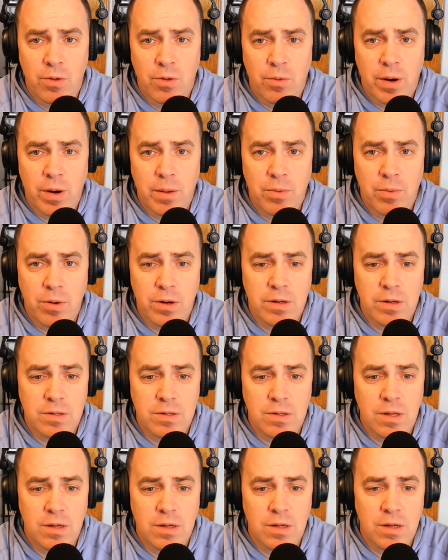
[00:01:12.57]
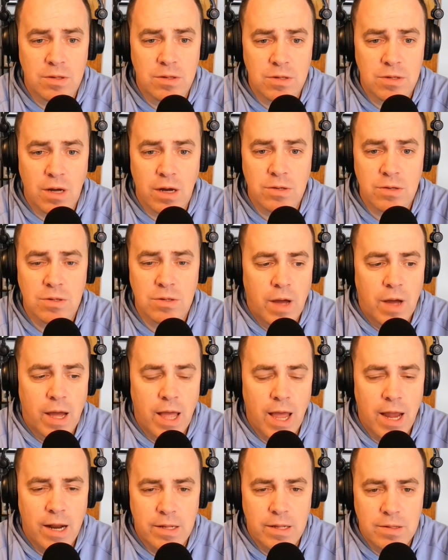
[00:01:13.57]
other way to put it. It sucks. I
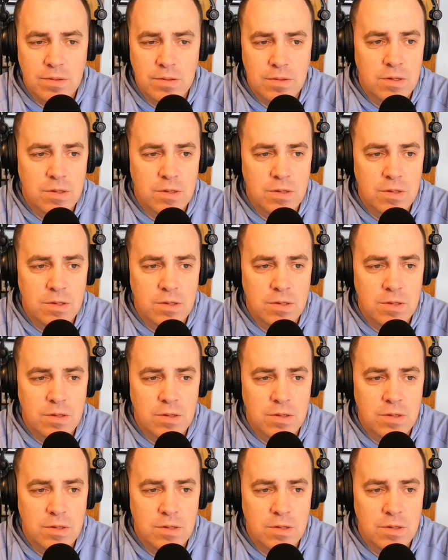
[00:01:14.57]
hate it.